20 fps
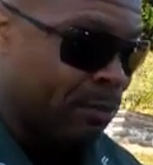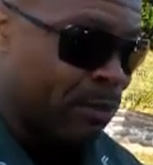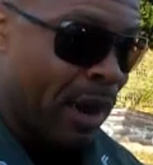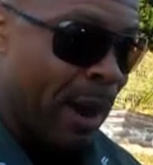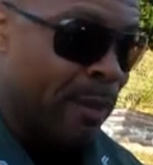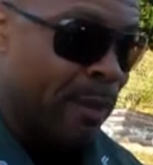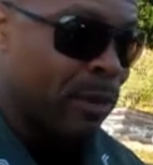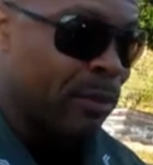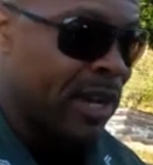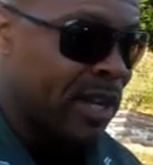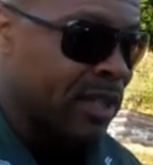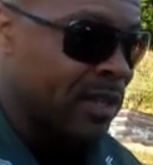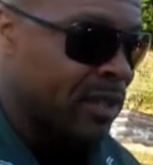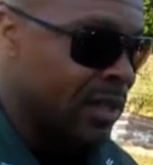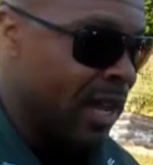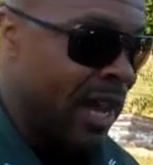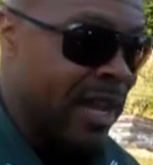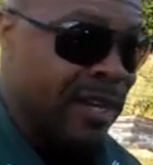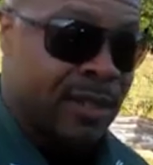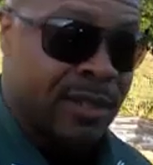problem is
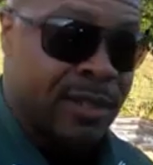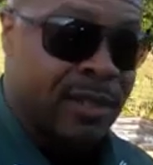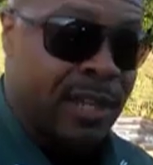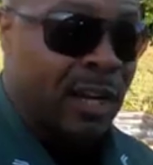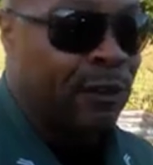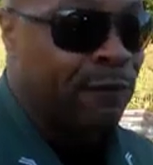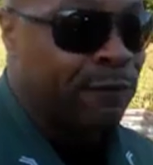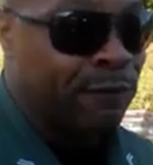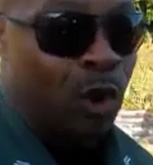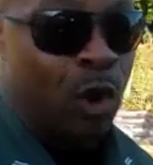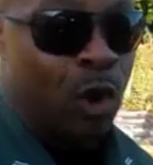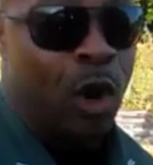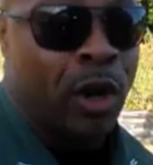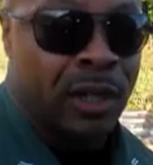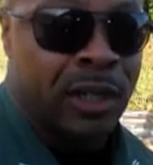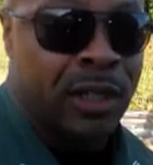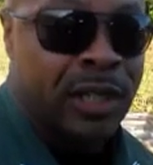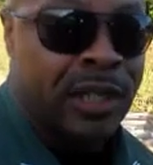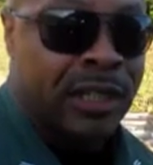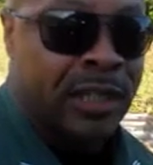that in the state of
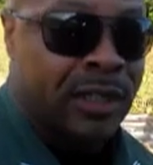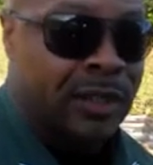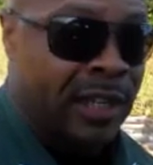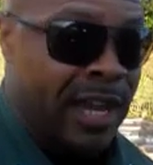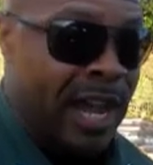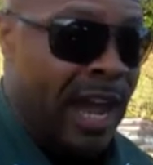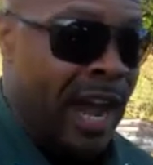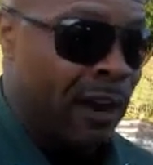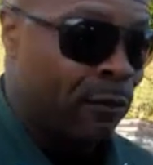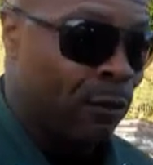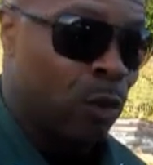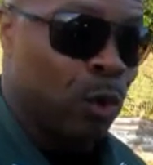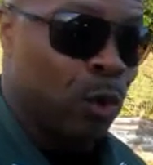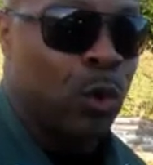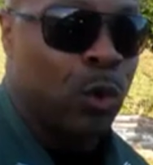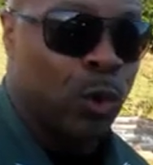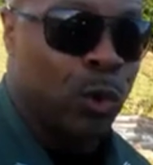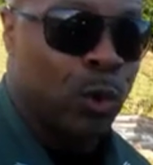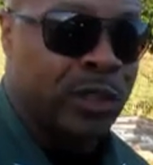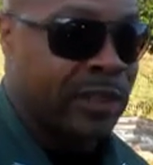Florida, they have
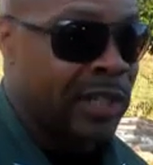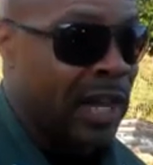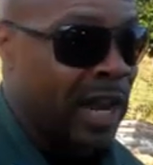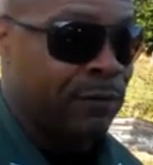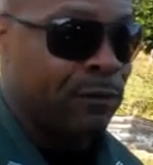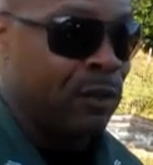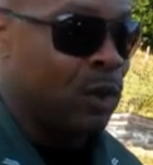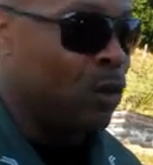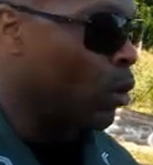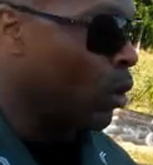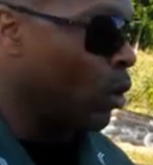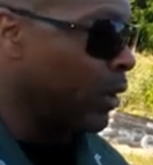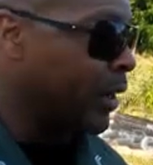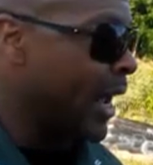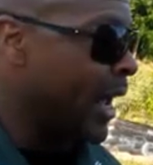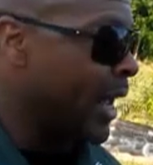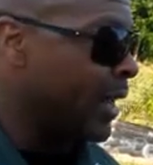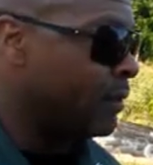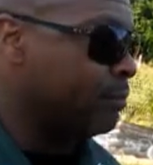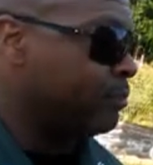rules. It's like if you work
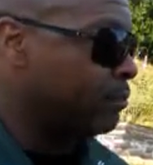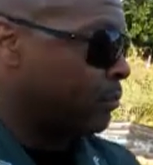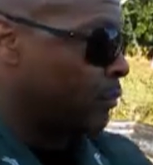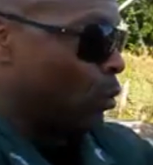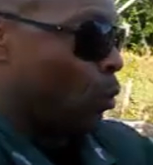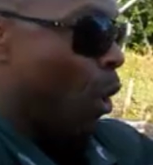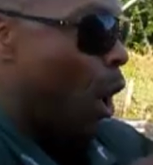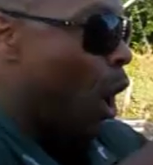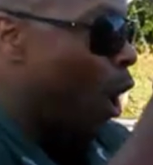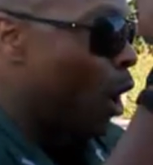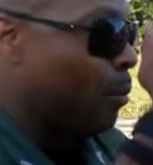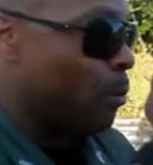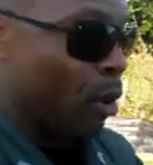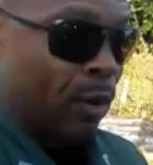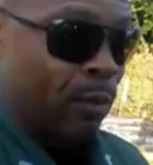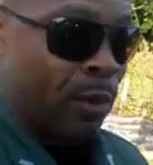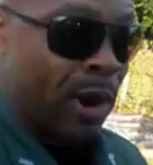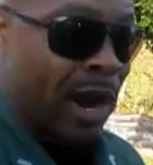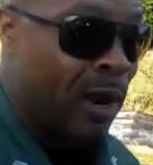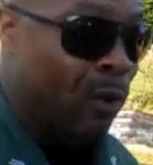at the
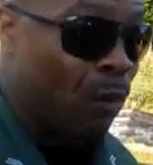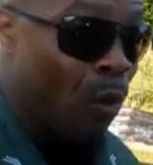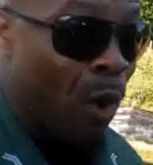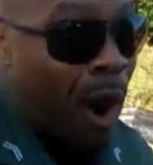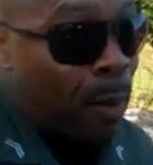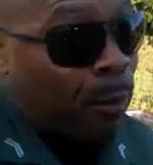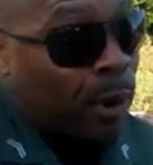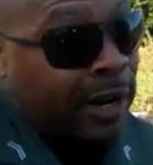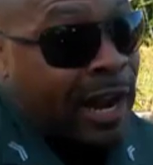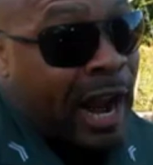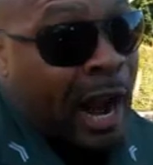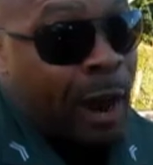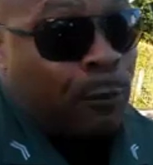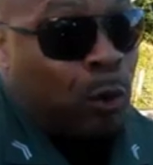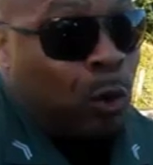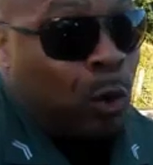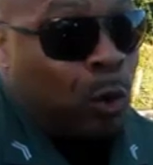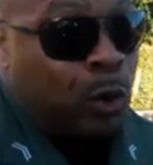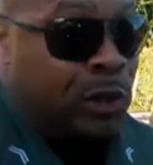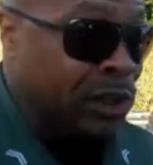Walmart, right? Walmart got
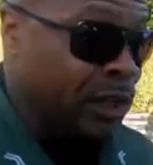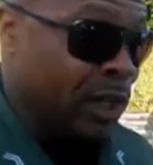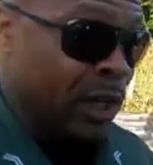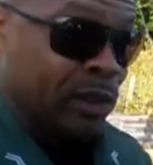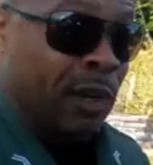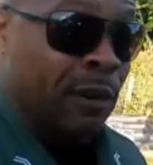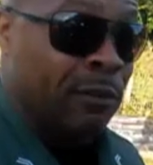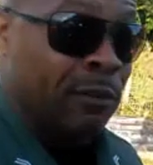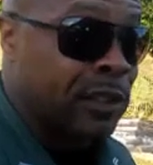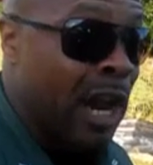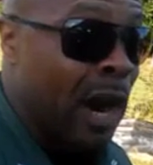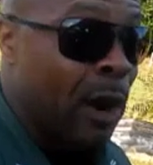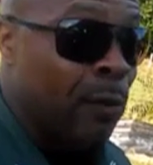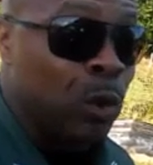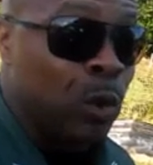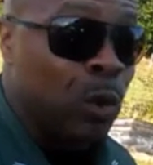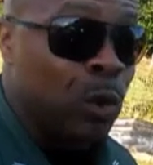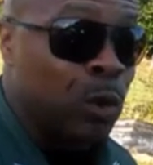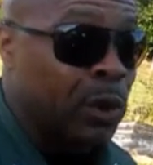rules. The sheriff's office got rules.